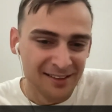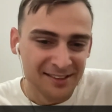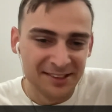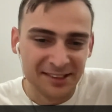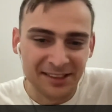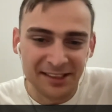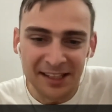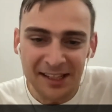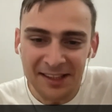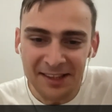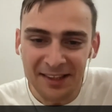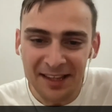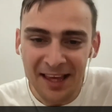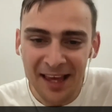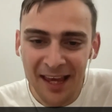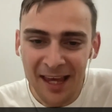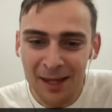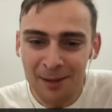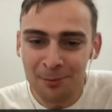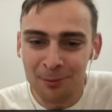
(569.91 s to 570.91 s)
street
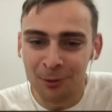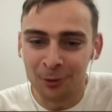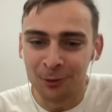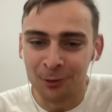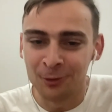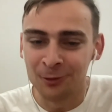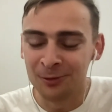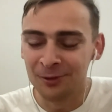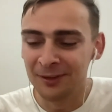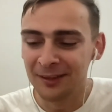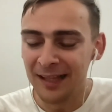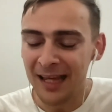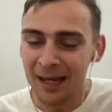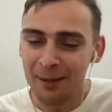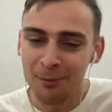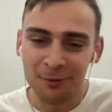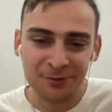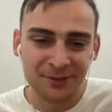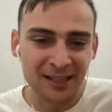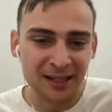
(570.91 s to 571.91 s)
name or
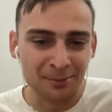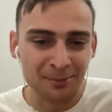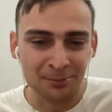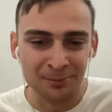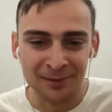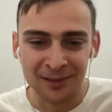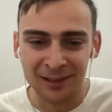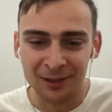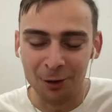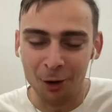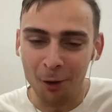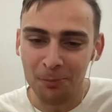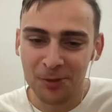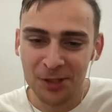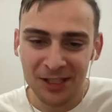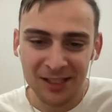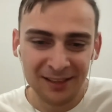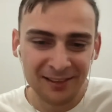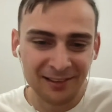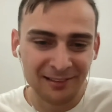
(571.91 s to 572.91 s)
name of some
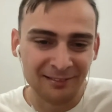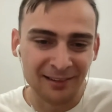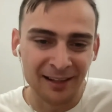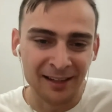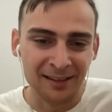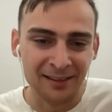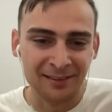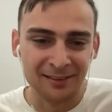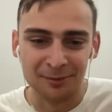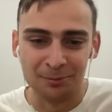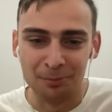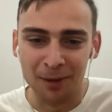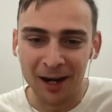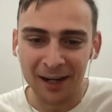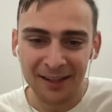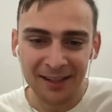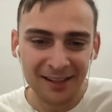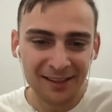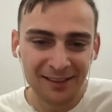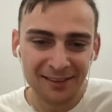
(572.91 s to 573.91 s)
object like
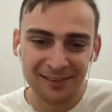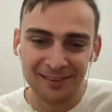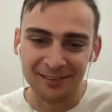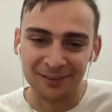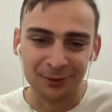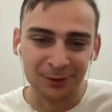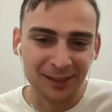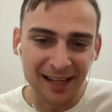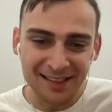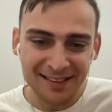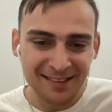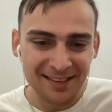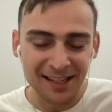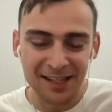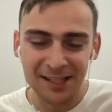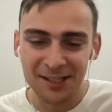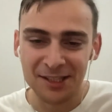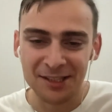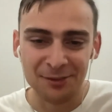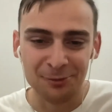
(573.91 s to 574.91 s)
market or gas
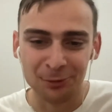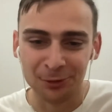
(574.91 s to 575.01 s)
station,